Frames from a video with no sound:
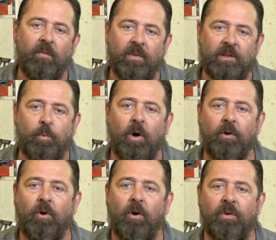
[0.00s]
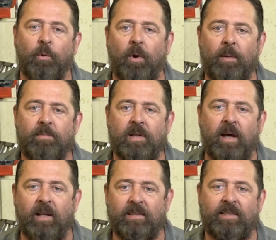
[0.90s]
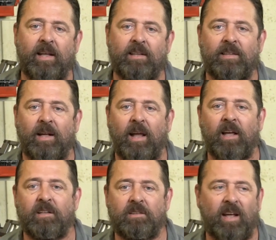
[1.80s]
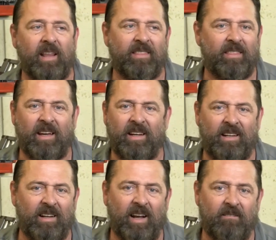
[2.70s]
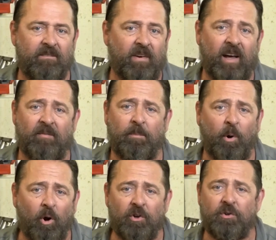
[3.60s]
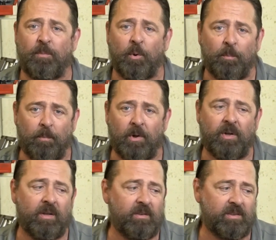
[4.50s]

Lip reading: This water on their website says that it has, I think, like 5 parts per million.